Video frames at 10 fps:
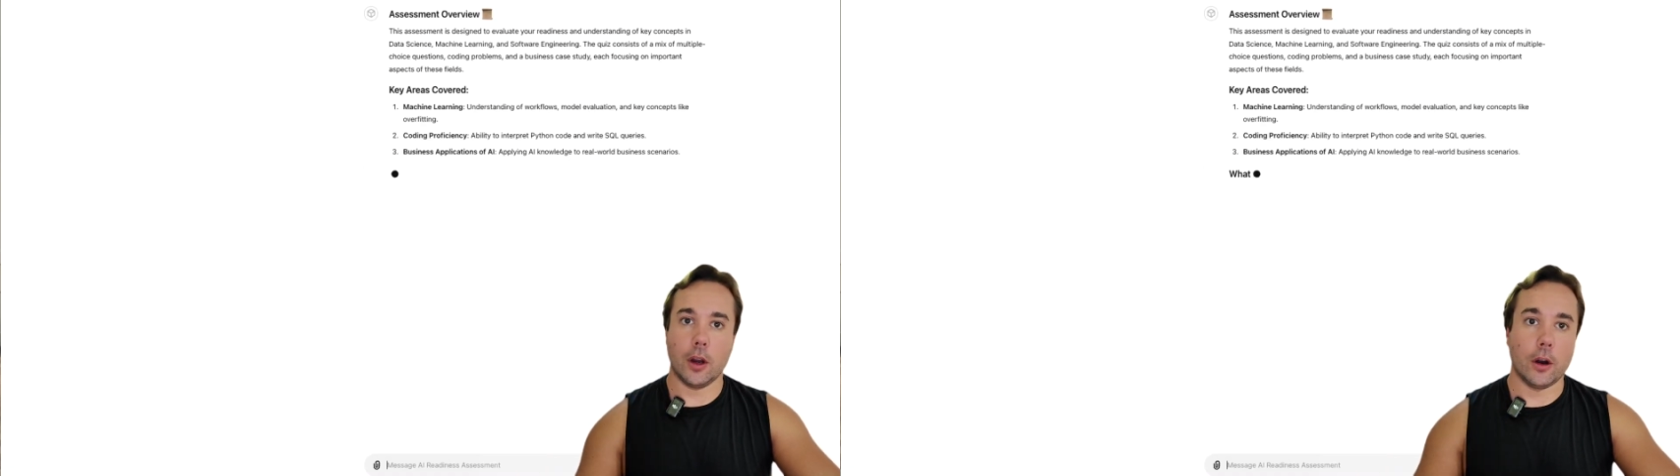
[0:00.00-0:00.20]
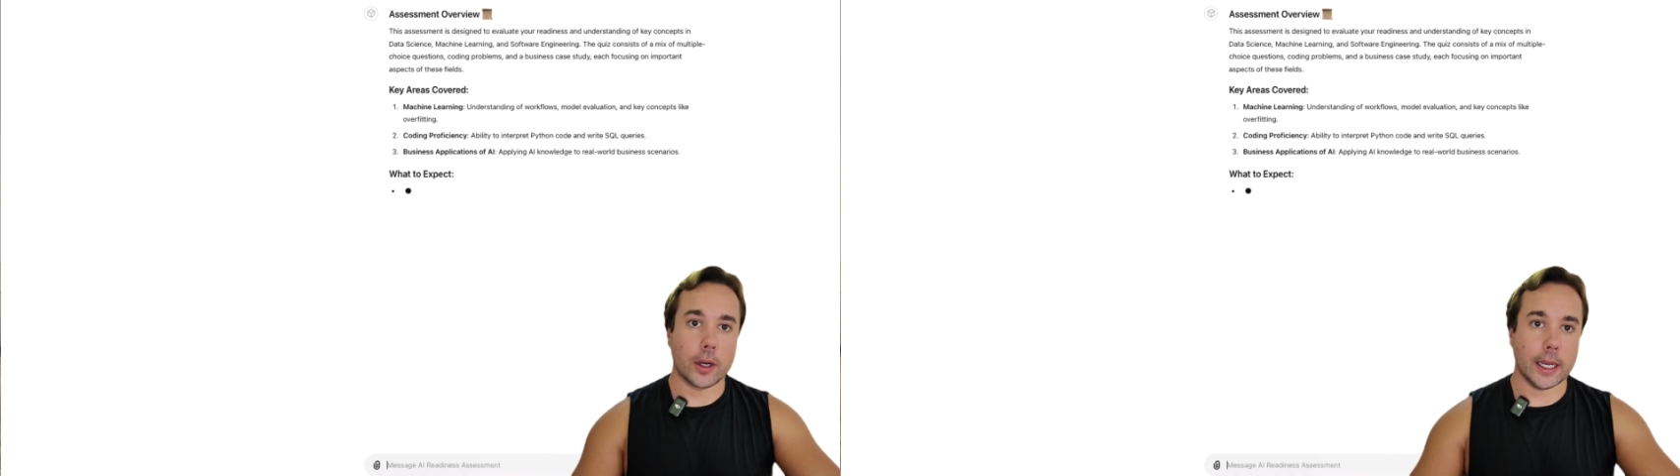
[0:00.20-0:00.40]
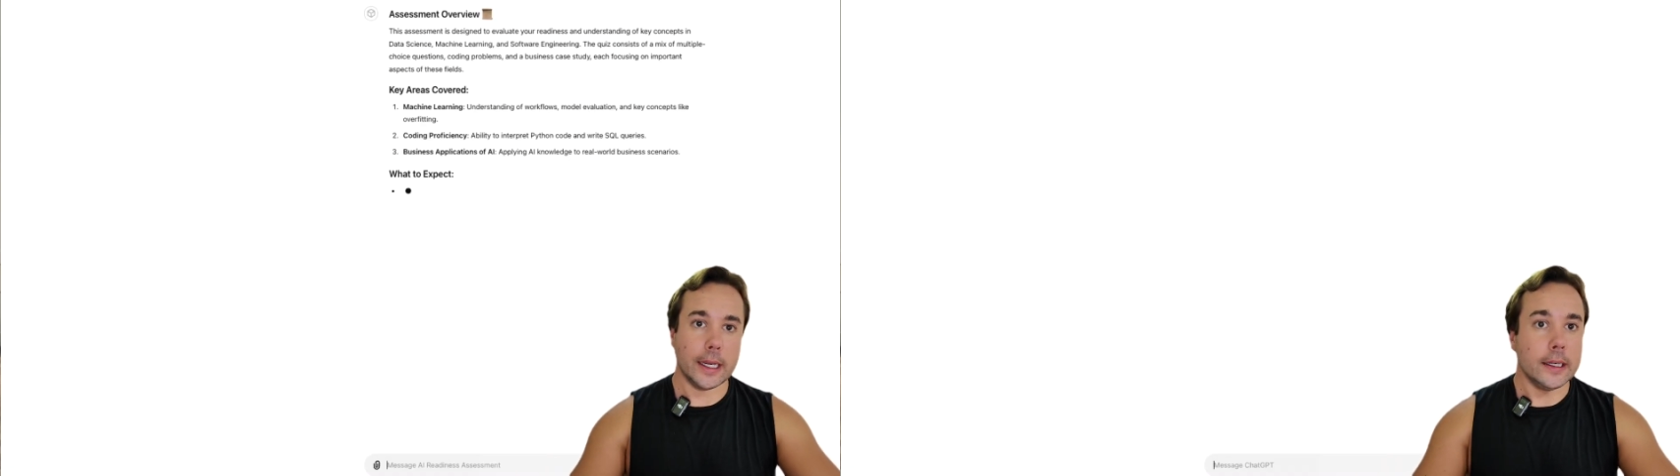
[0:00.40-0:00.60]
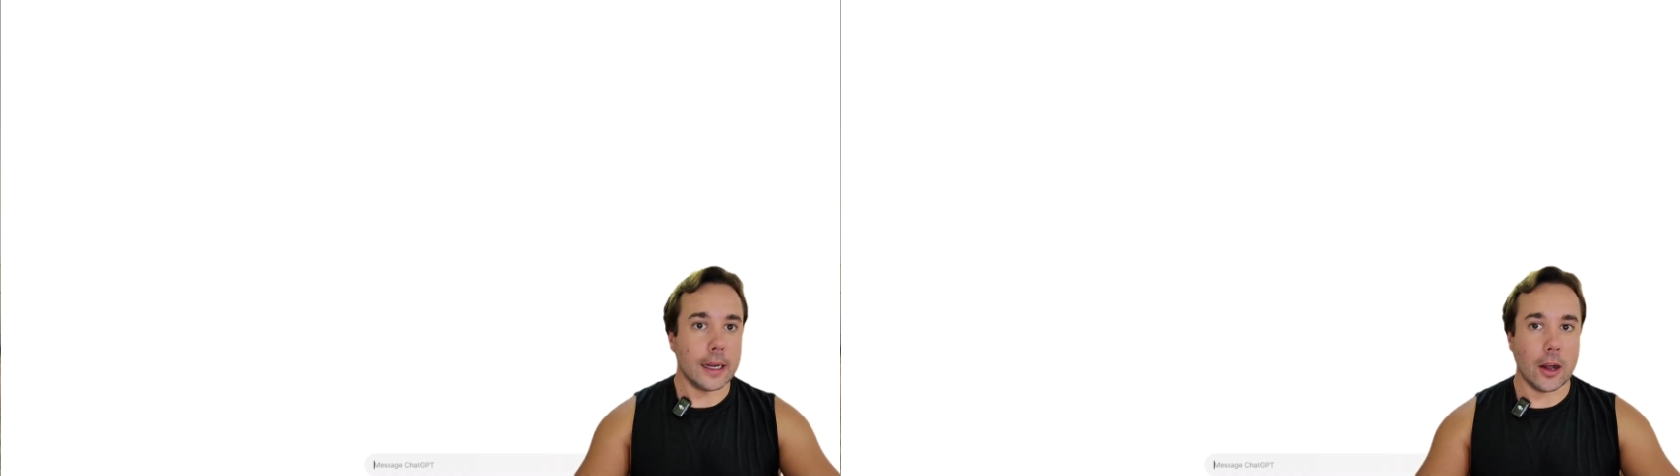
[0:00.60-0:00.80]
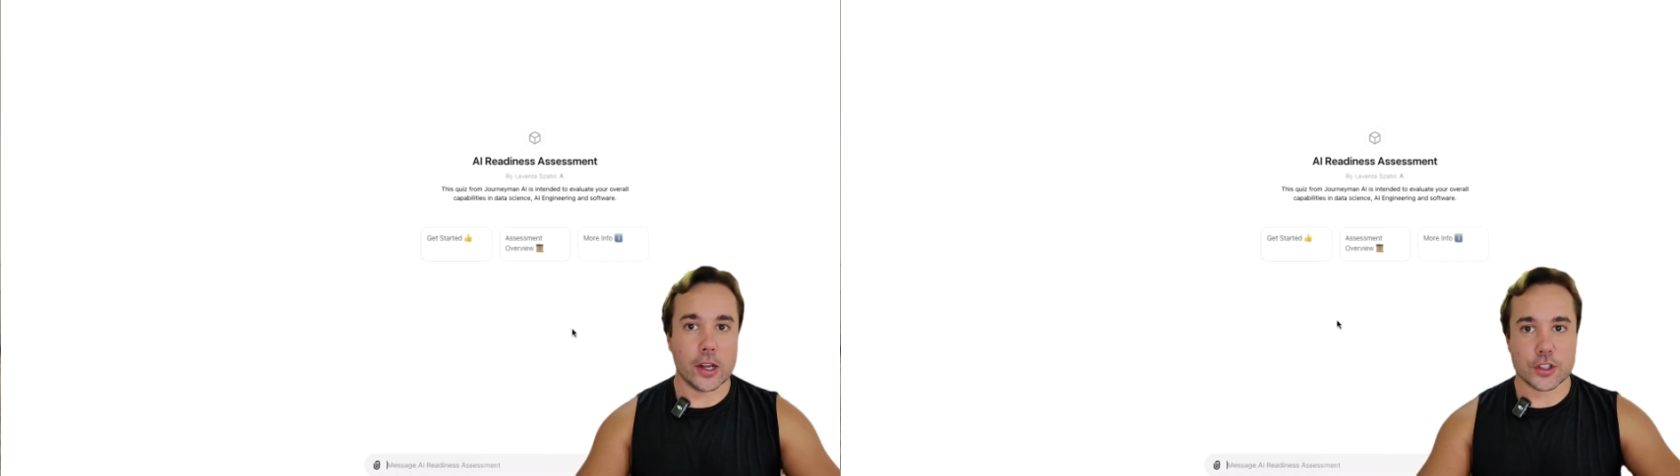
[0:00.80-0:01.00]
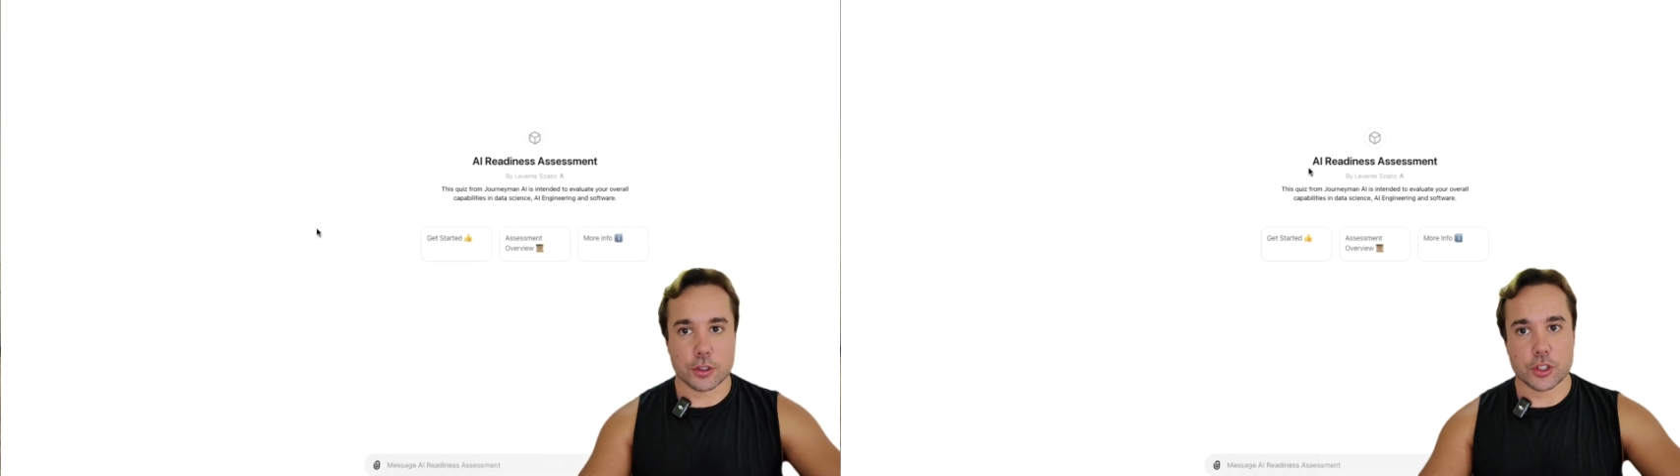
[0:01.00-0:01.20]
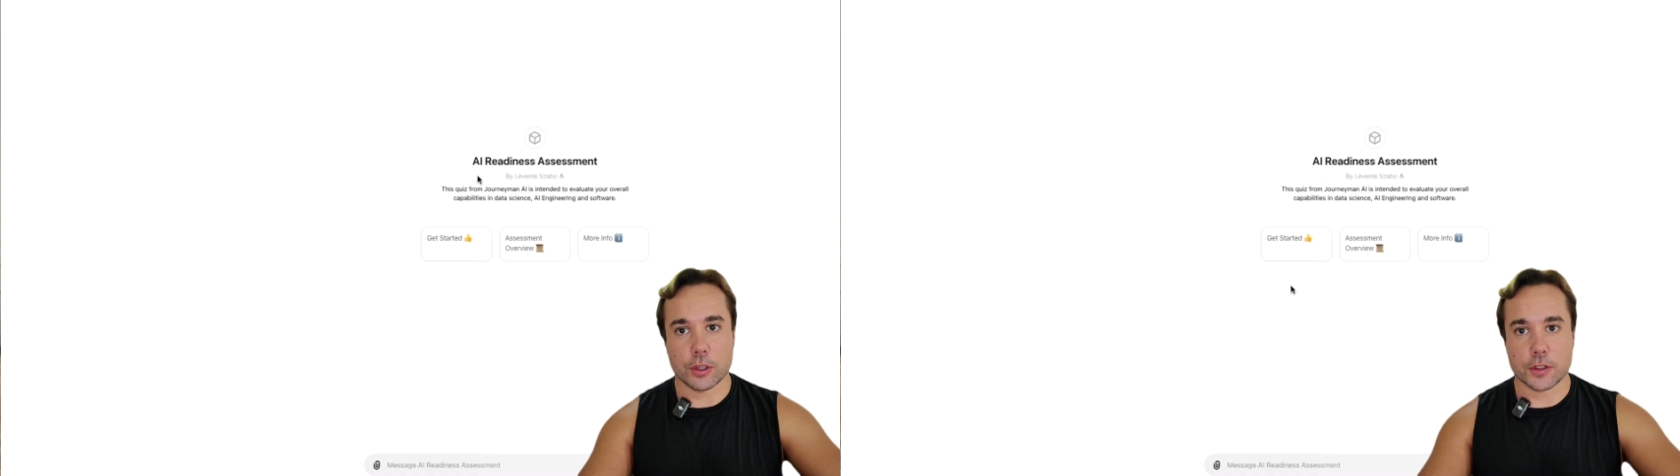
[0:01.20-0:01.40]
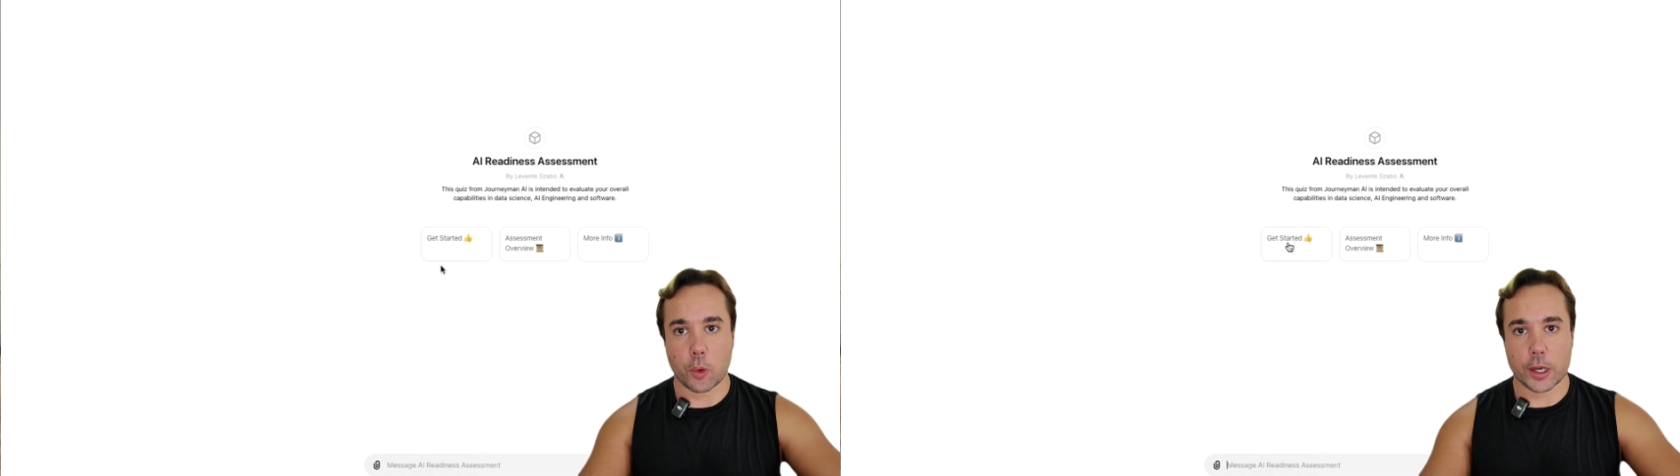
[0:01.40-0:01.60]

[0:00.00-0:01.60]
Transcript: Okay, I'll ask you a series of